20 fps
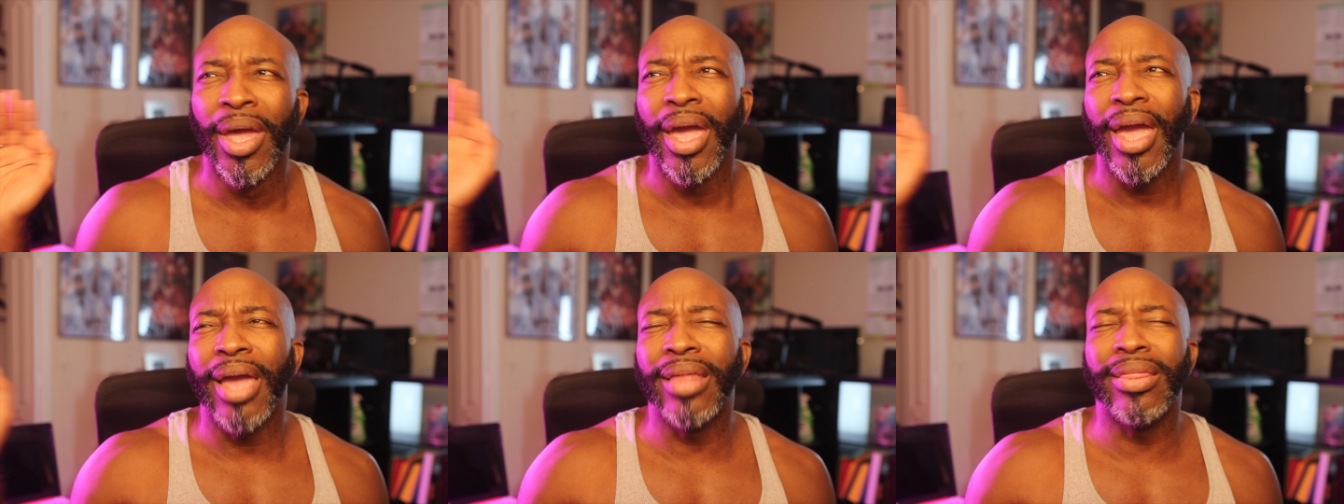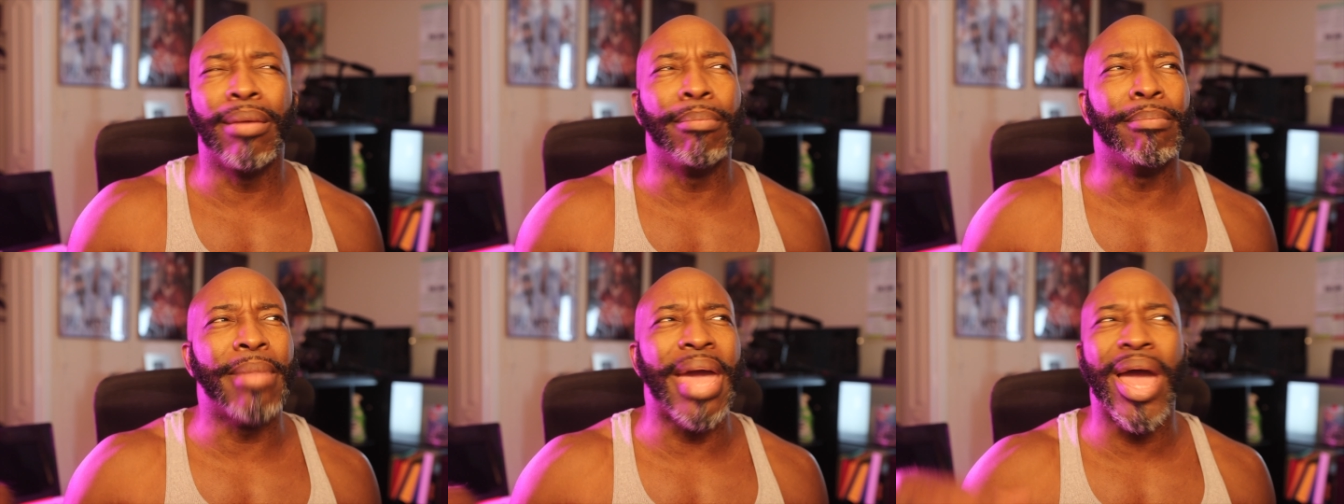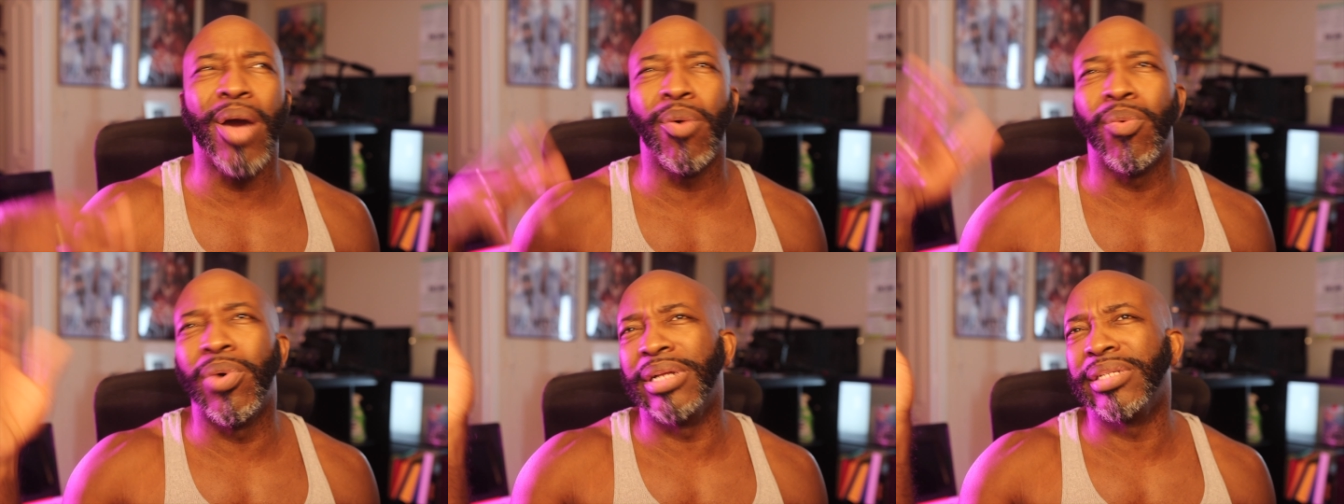And then
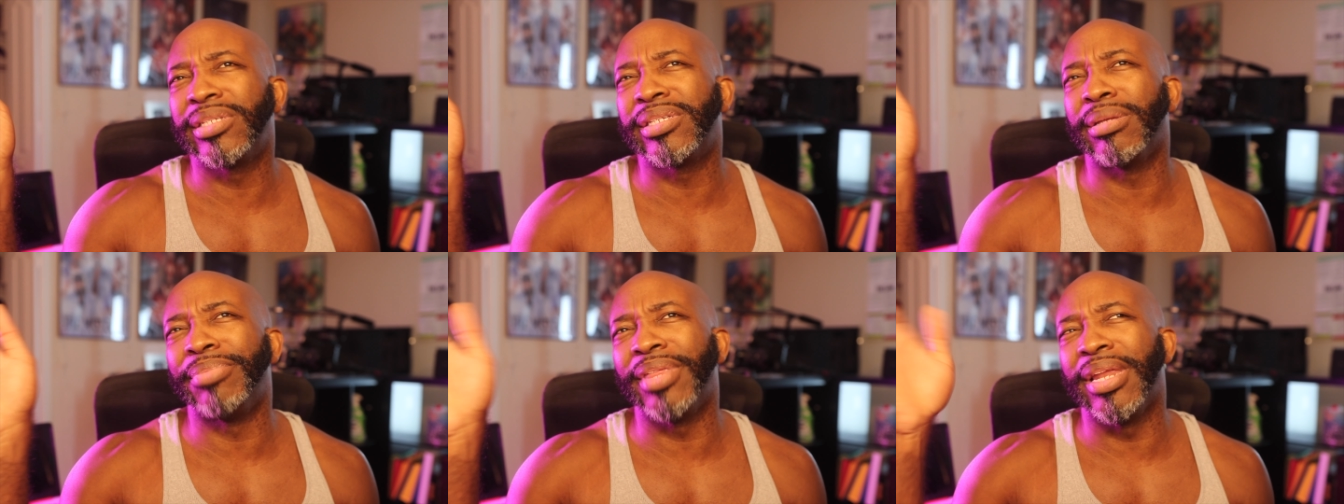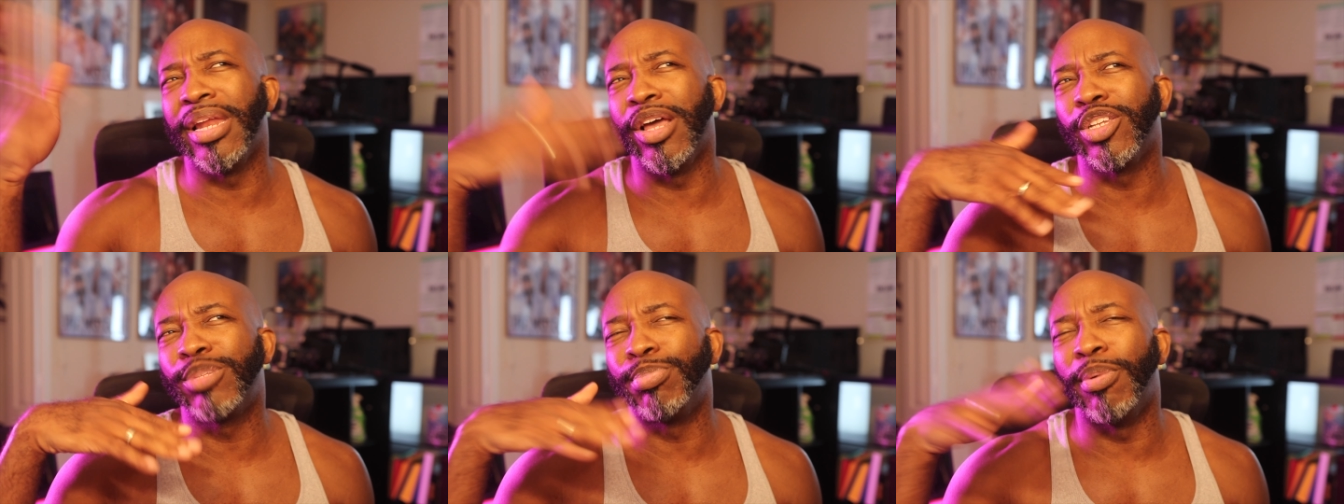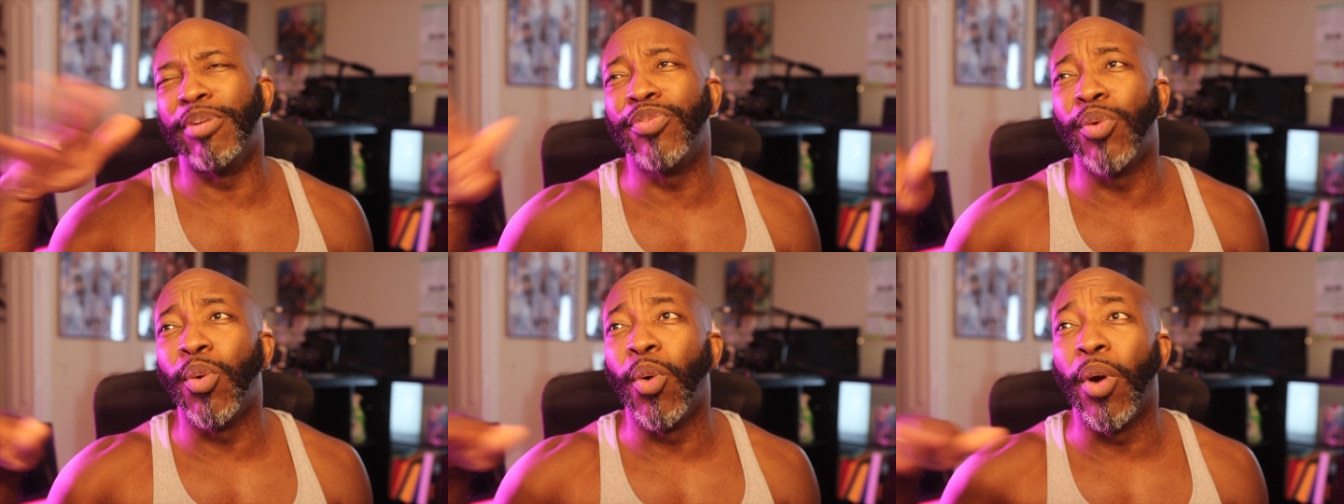Matt won something else
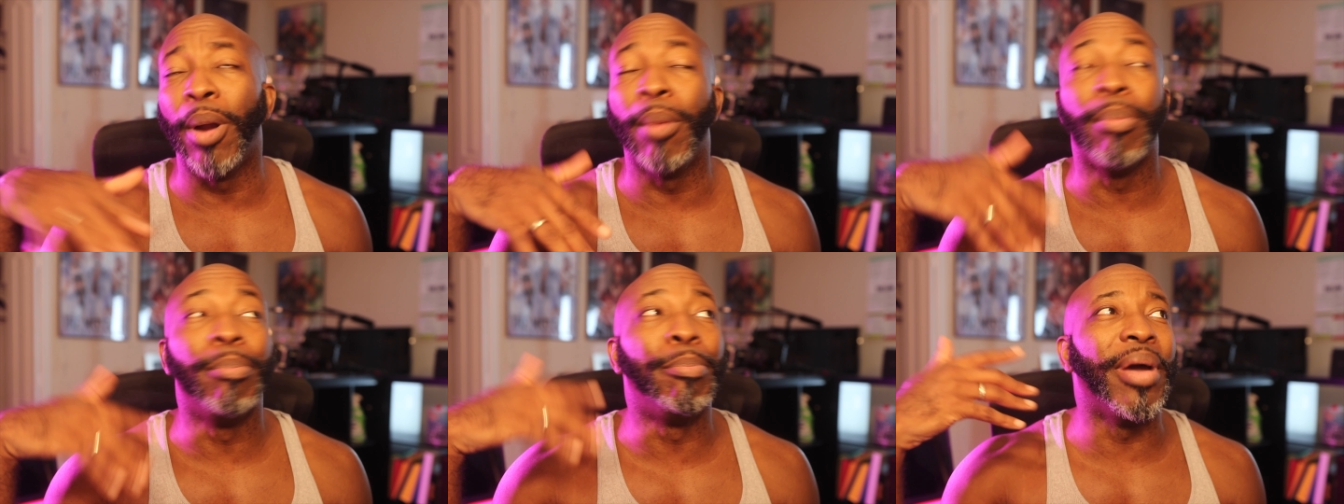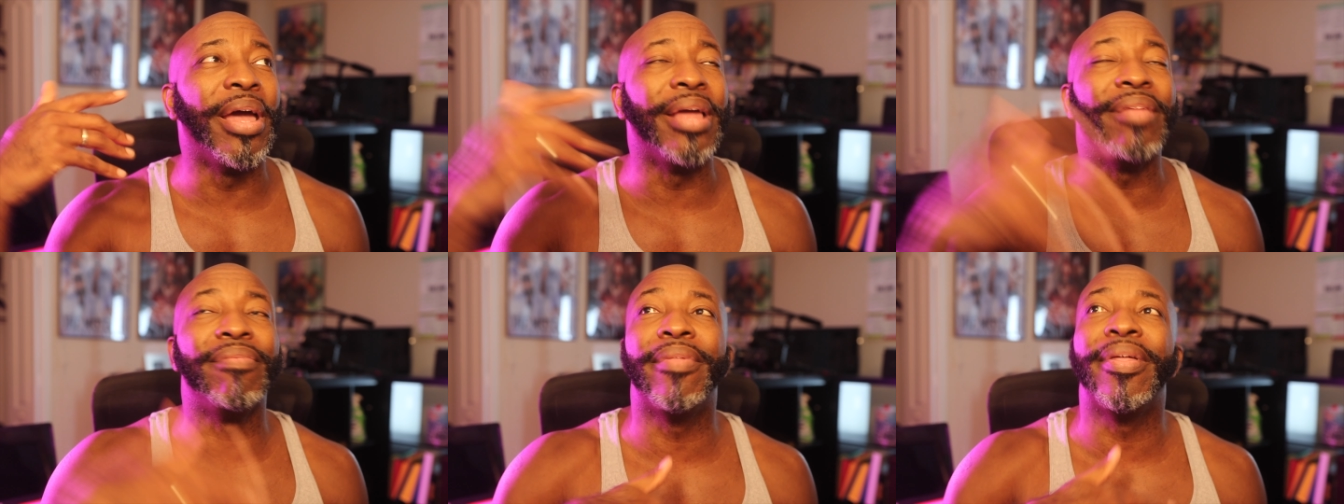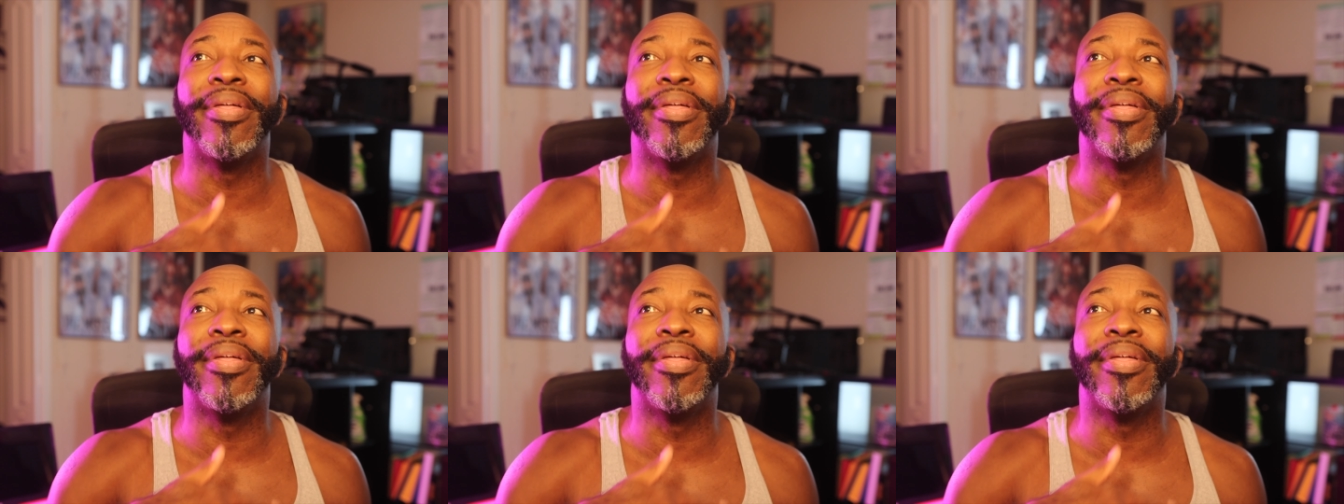before. But